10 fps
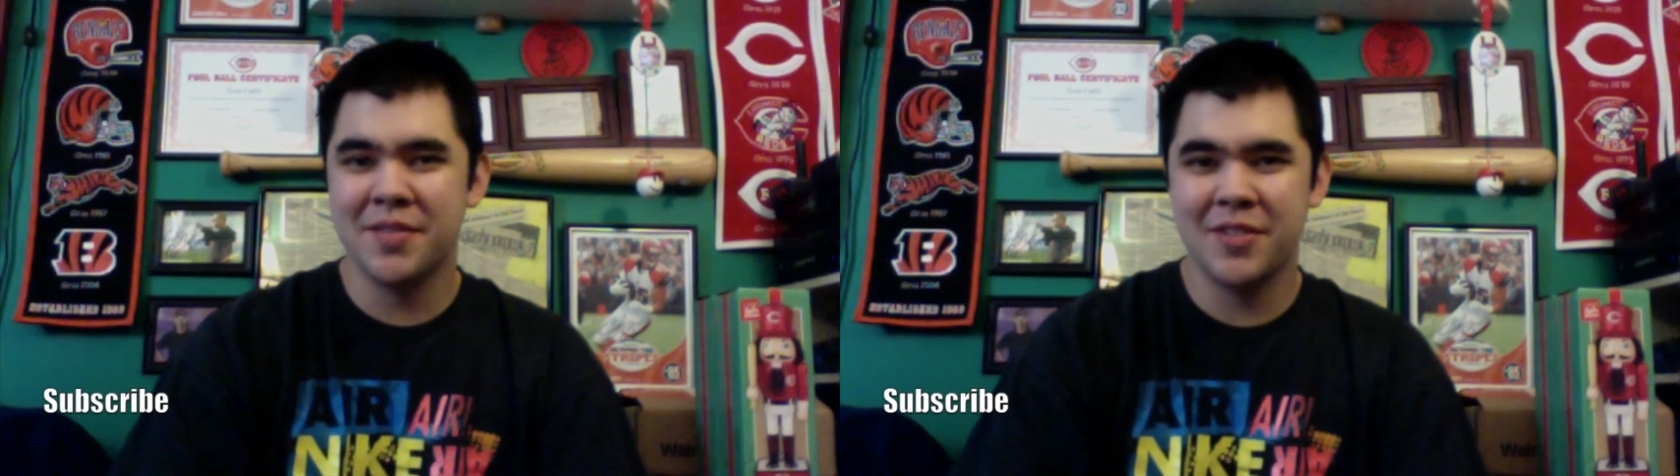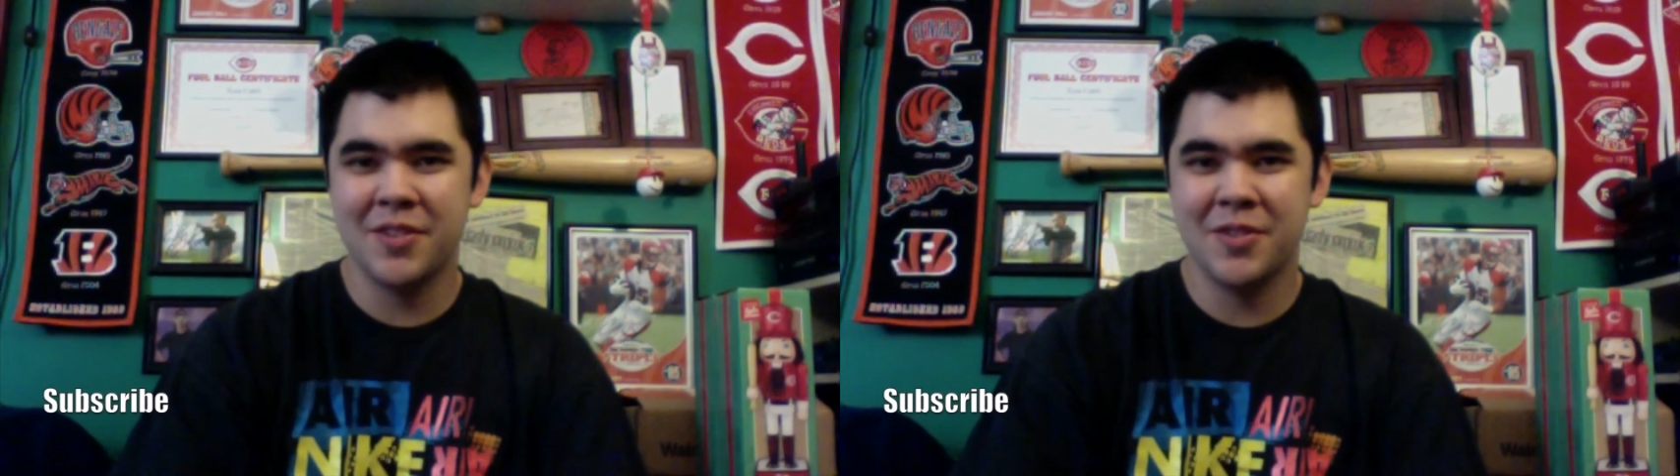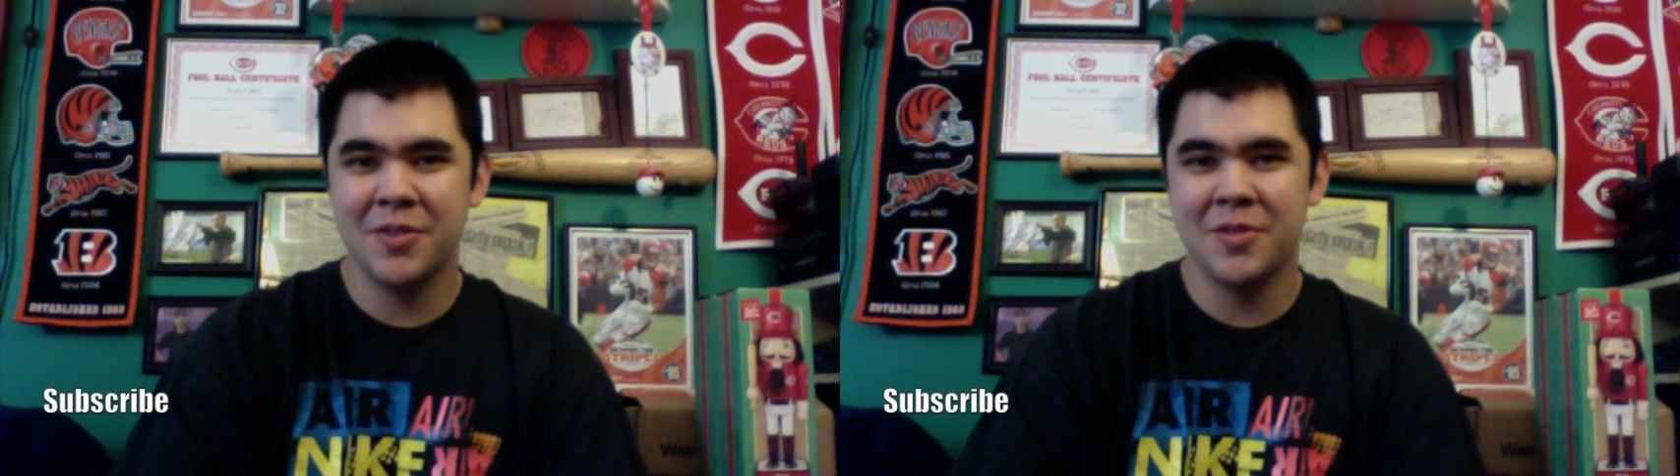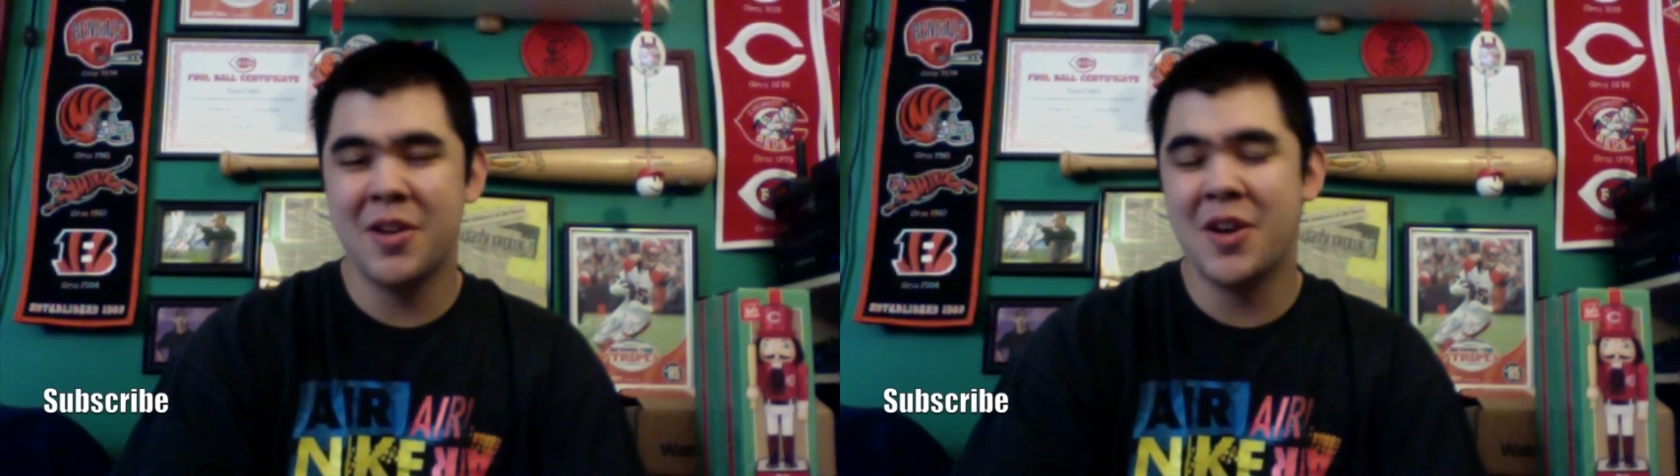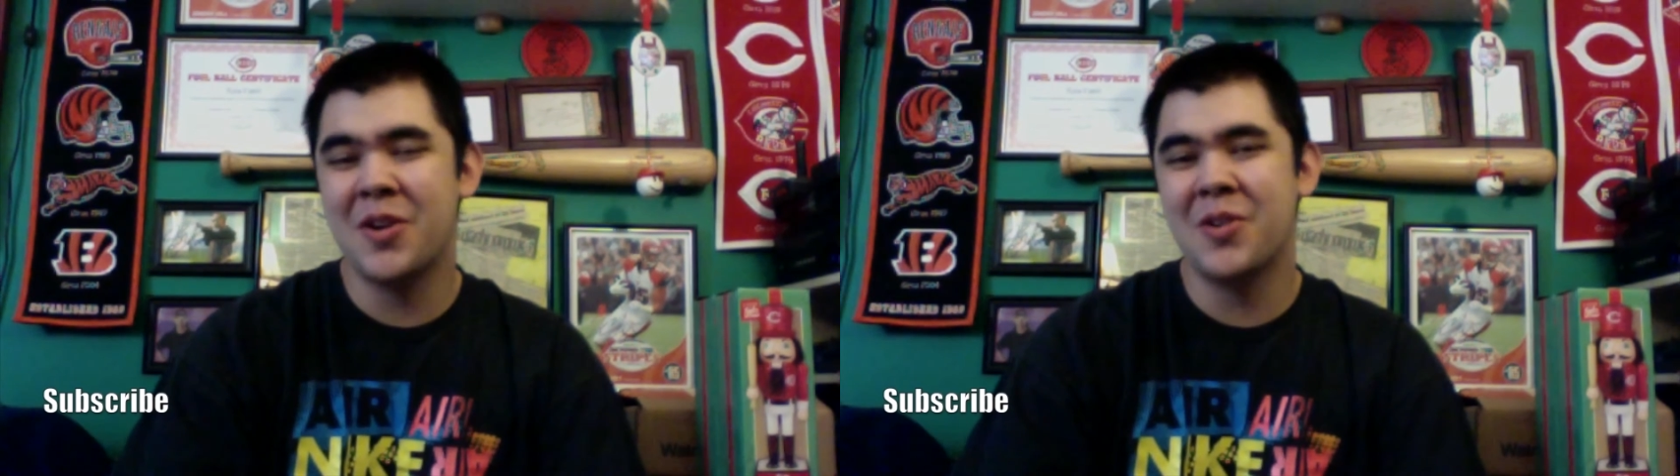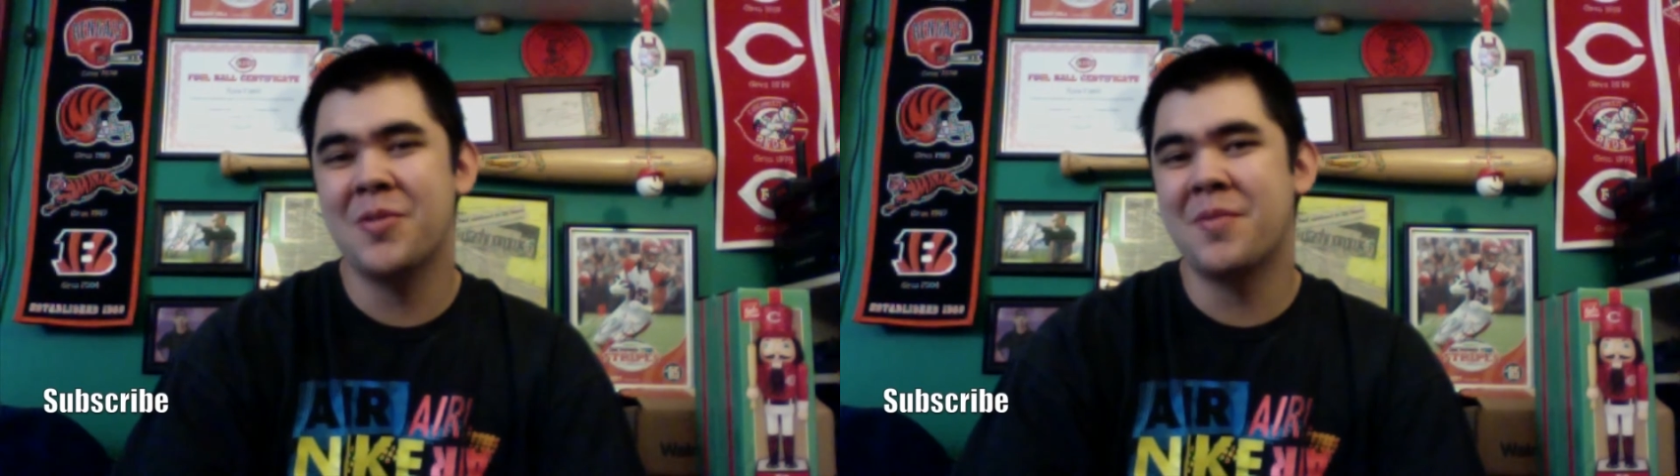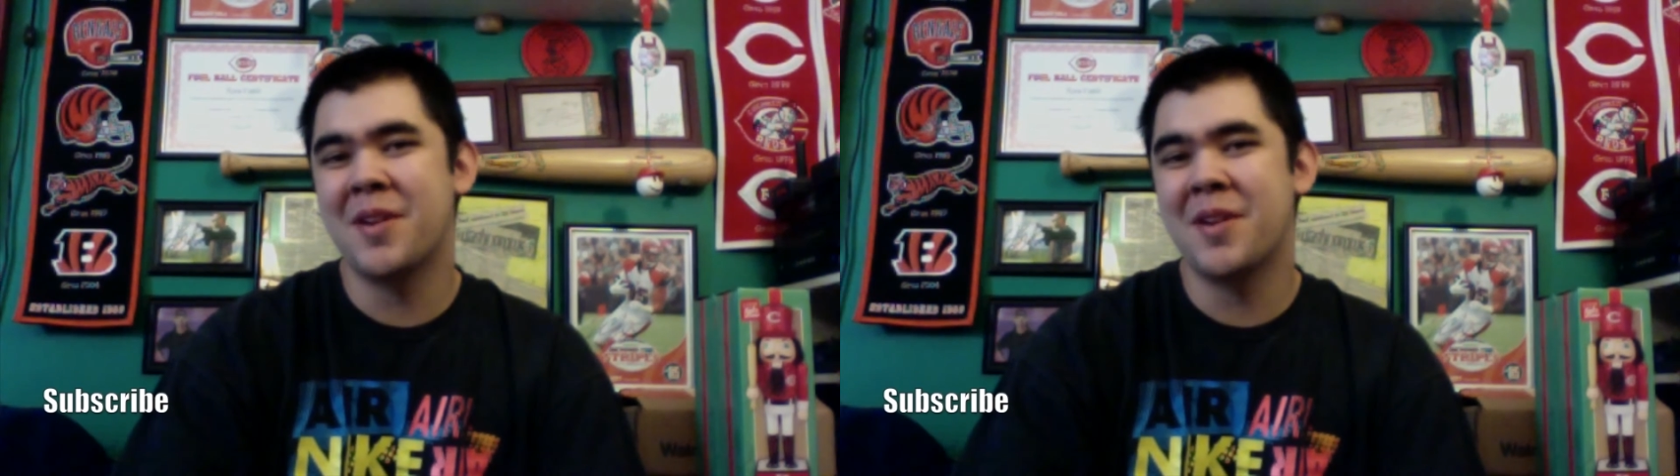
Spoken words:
of you know,